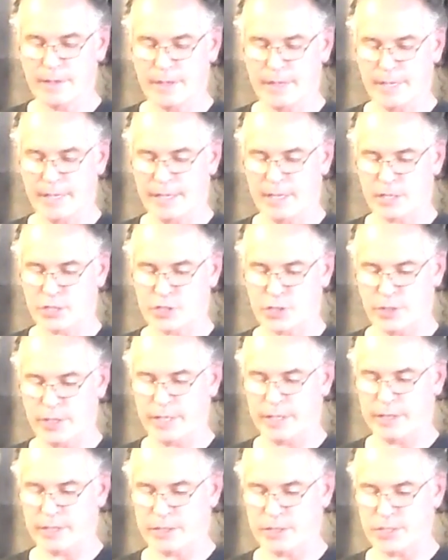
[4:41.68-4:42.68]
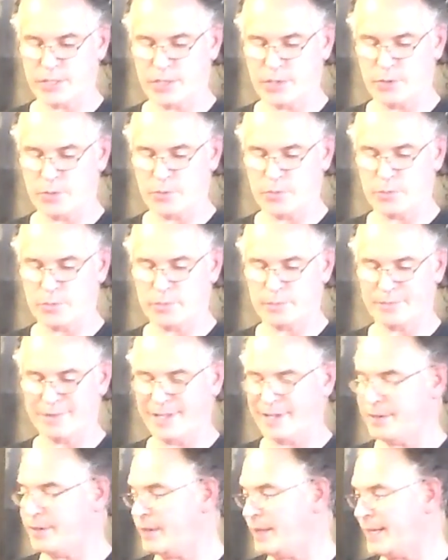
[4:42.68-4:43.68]
And I'll show you the two.
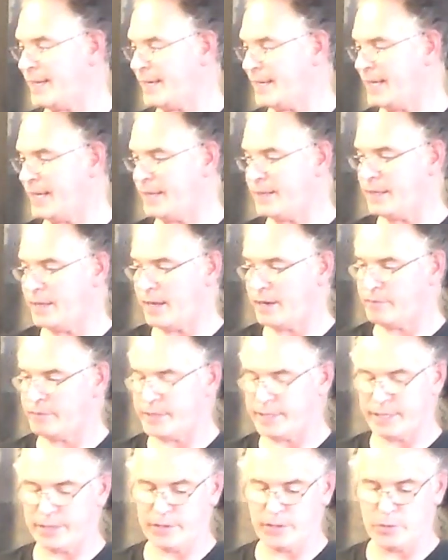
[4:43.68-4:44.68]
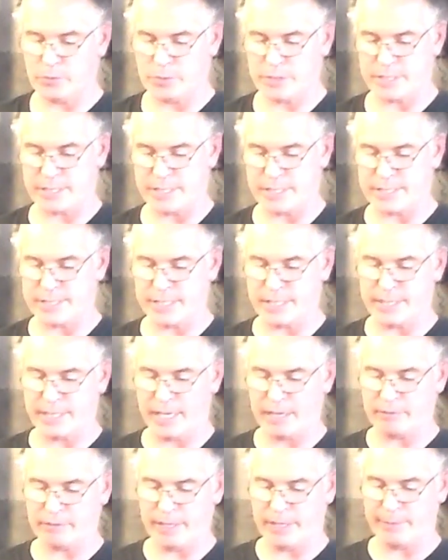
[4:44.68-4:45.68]
Again, everything new is in
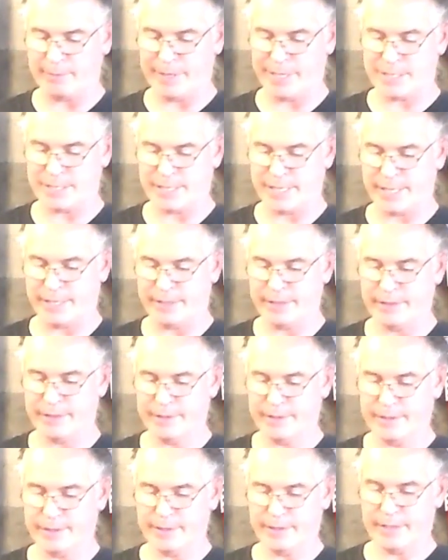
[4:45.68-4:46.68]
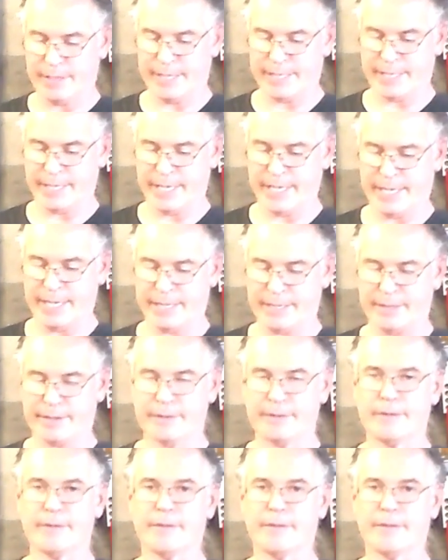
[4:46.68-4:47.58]
there already, because I can't